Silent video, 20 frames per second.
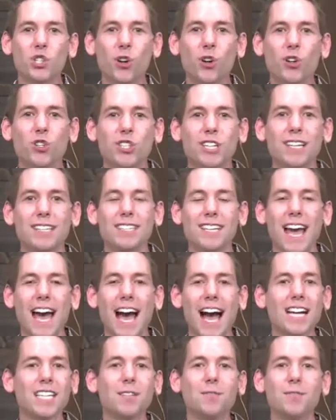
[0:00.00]
church is
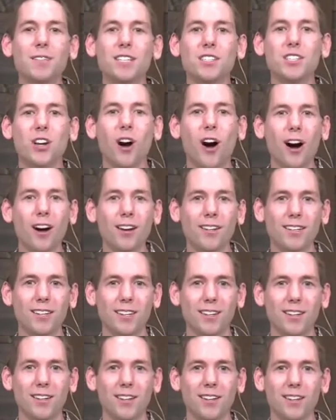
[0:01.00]
actively
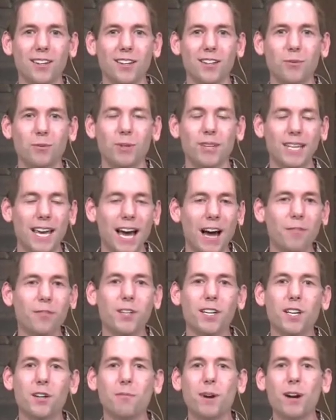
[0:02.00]
talking with the
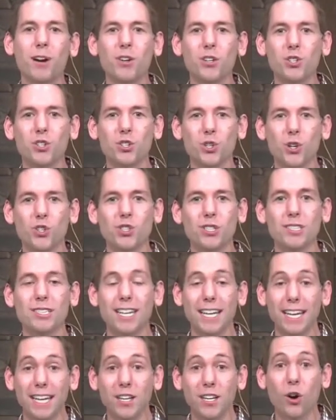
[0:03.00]
African American
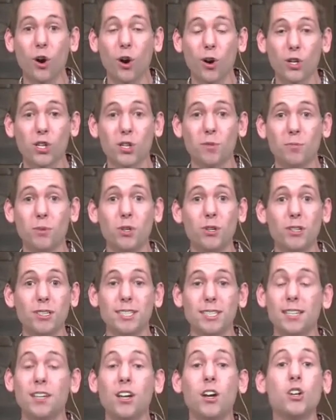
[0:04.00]
churches in our
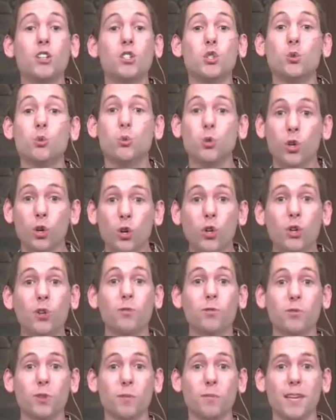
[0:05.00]
community to learn
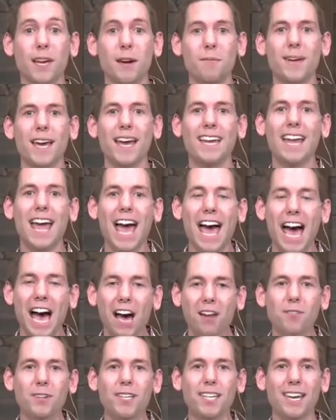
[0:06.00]
from them and
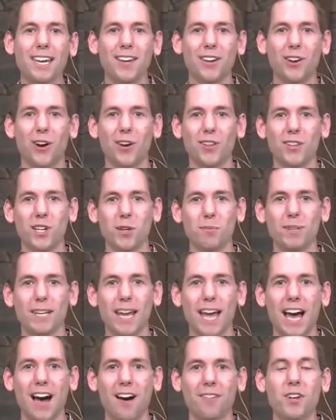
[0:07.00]
advocate on their
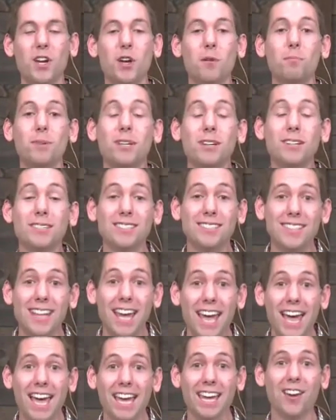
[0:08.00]
behalf, because
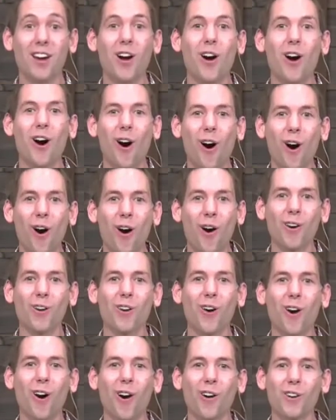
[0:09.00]
they
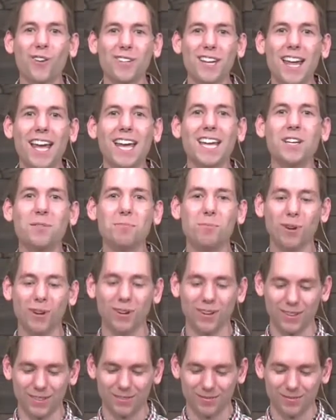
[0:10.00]
are our neighbor.